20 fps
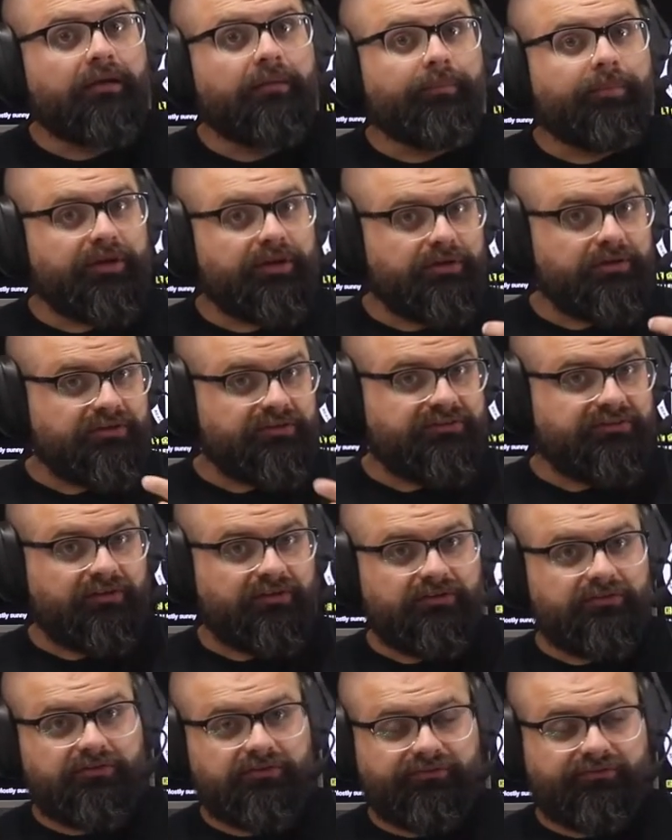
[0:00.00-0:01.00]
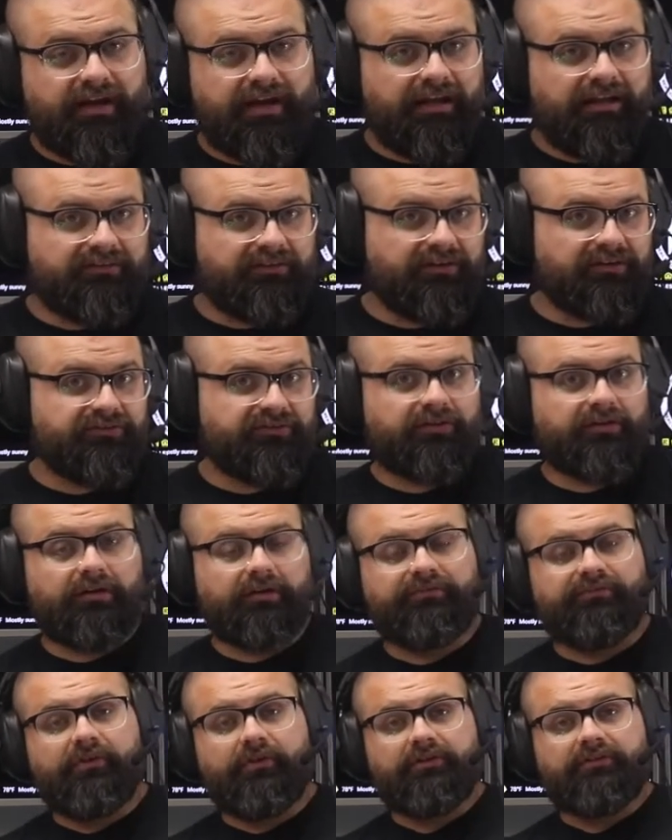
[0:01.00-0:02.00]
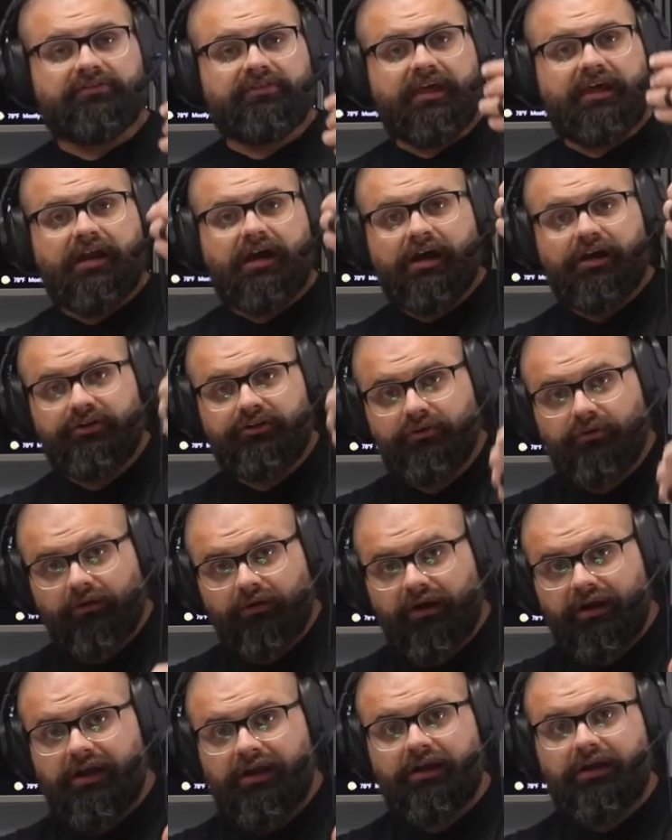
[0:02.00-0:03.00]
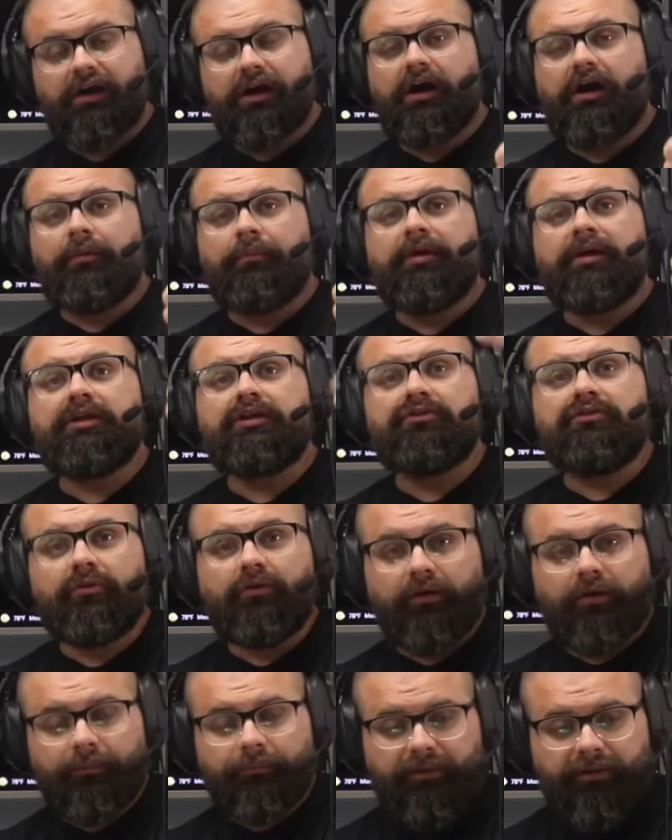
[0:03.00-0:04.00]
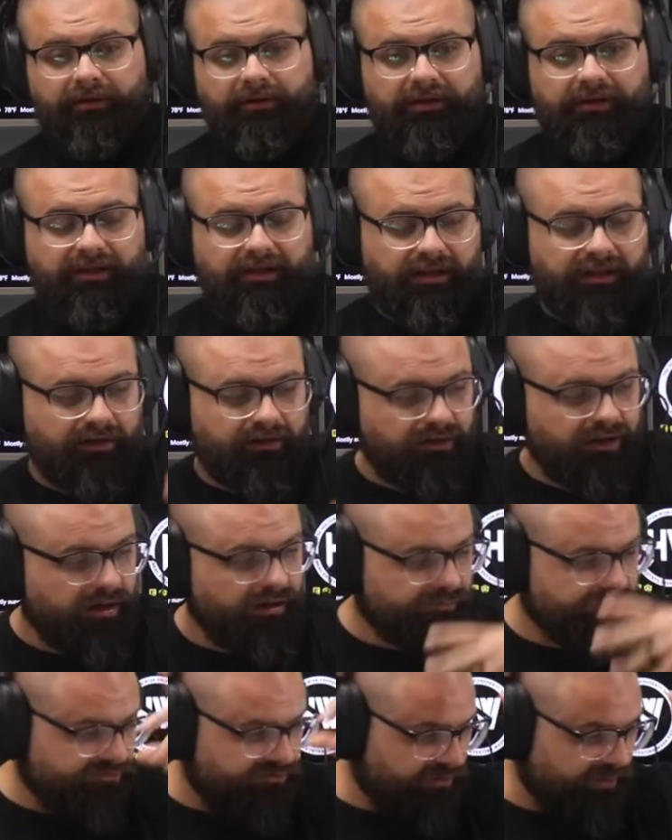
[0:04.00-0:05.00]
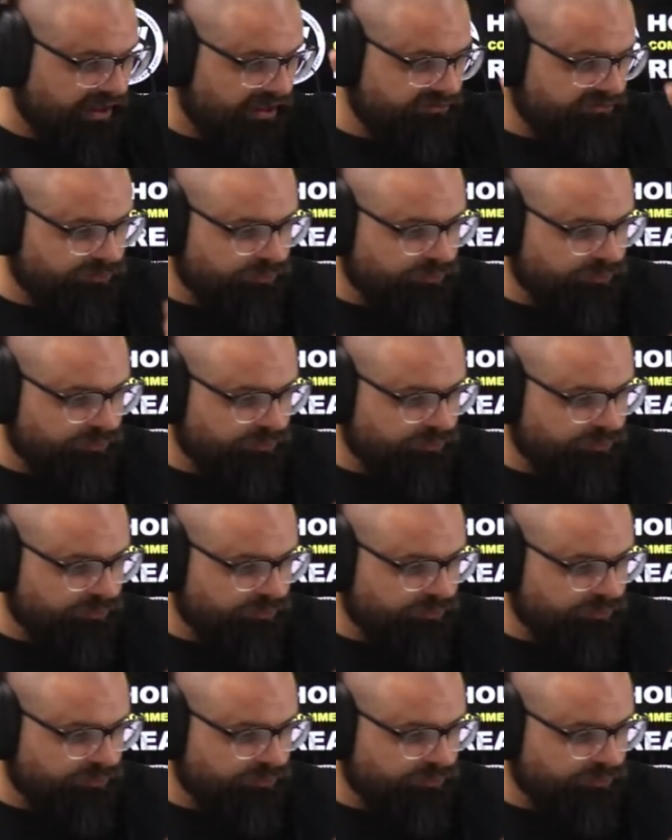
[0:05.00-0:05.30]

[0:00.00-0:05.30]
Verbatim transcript: But you could still use your financing because they're going to focus that on your income and your ability to get a loan. So that's